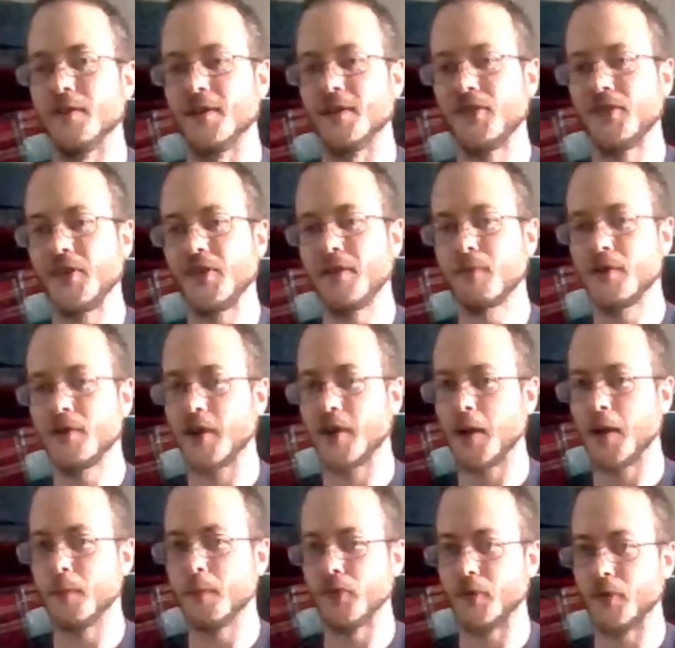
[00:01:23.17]
It's a different type
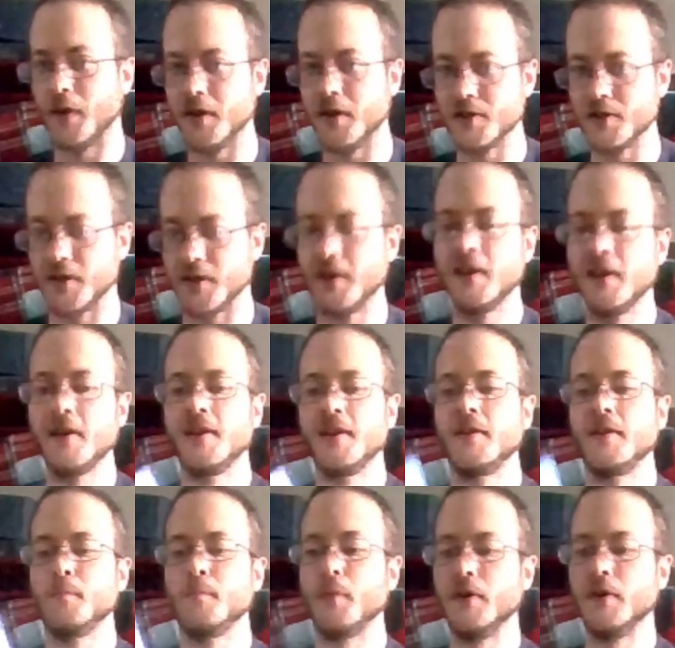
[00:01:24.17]
of strategy,
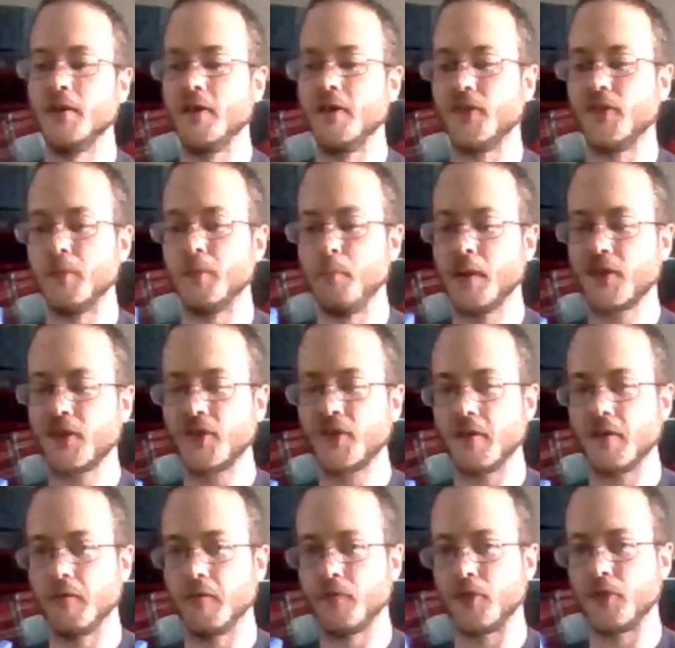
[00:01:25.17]
but it's a mix
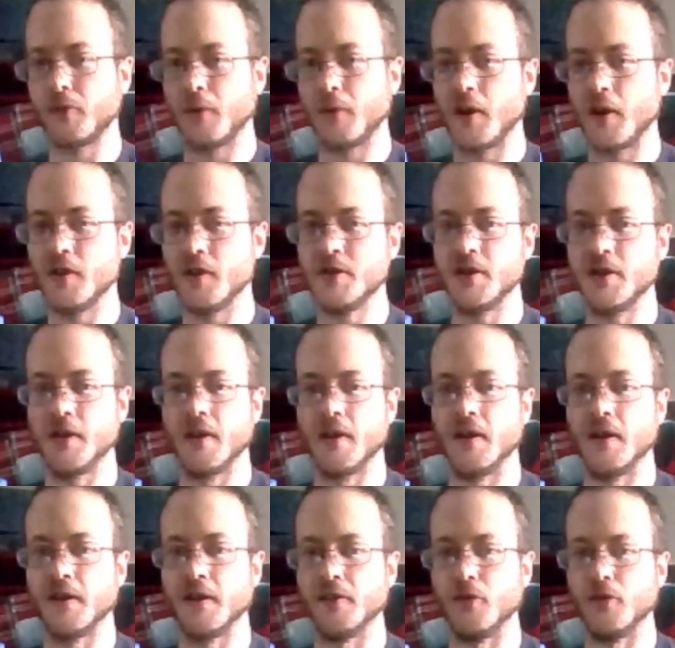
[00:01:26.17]
of strategy
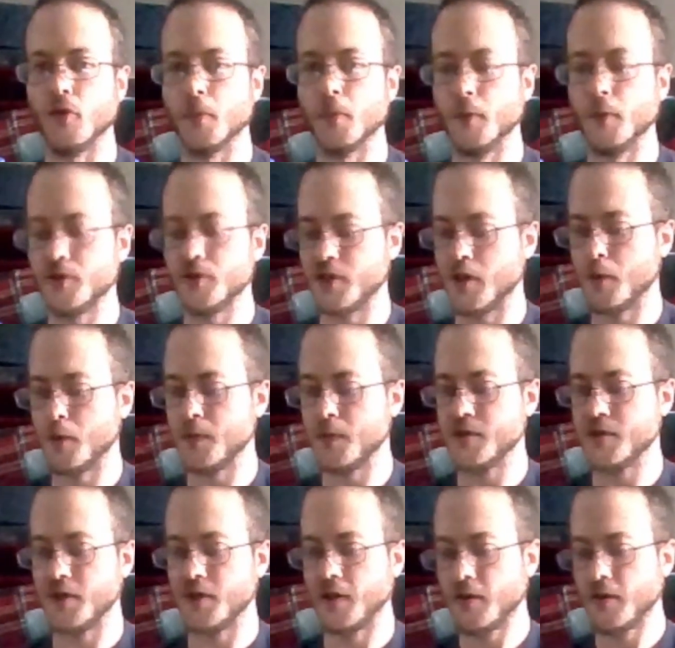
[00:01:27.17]
and normal
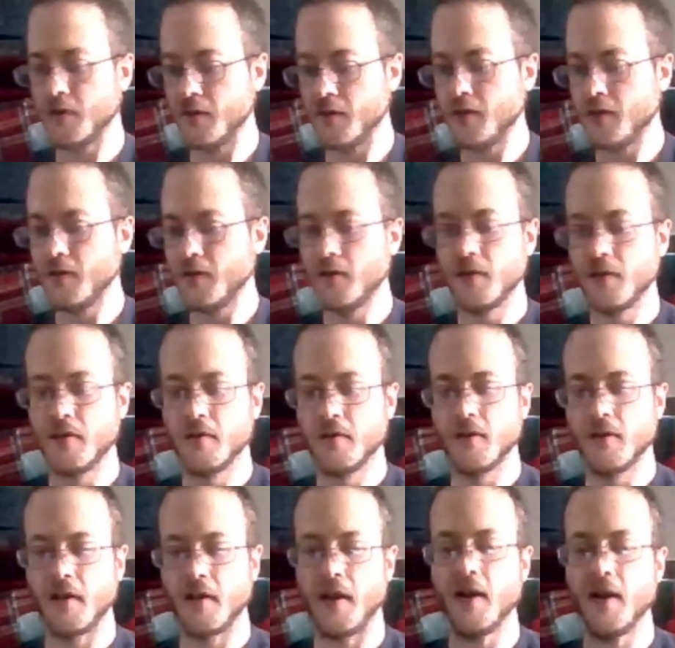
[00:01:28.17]
JRPG.
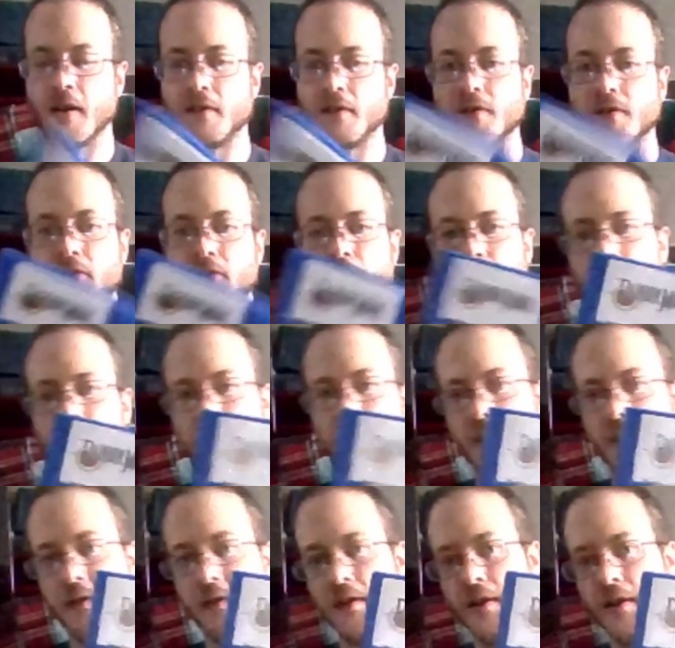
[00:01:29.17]
And
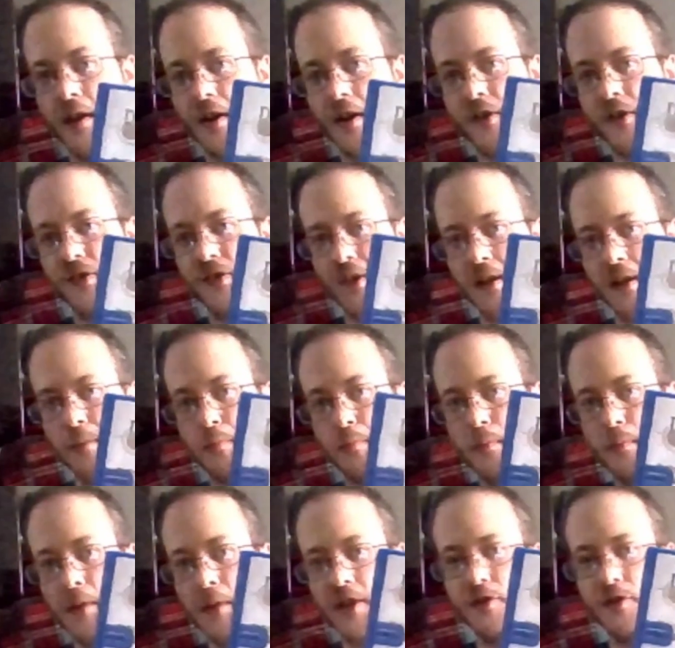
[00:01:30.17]
it has a
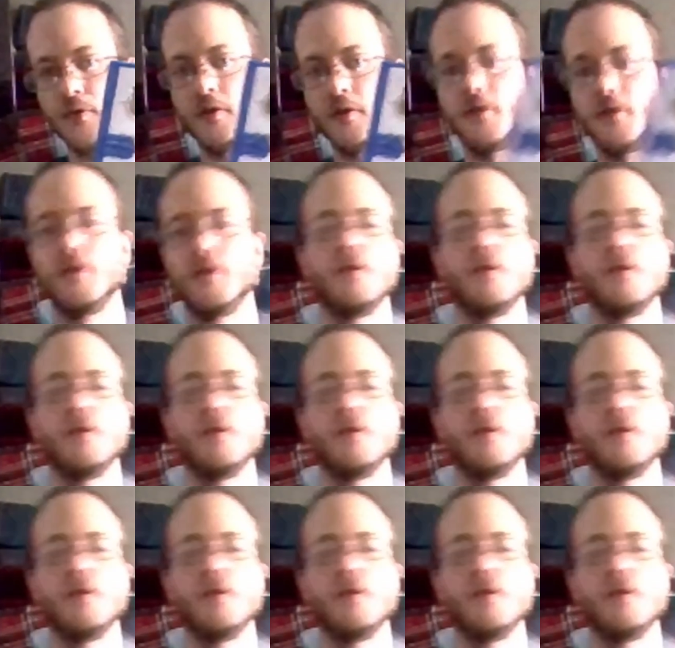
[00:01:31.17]
manual.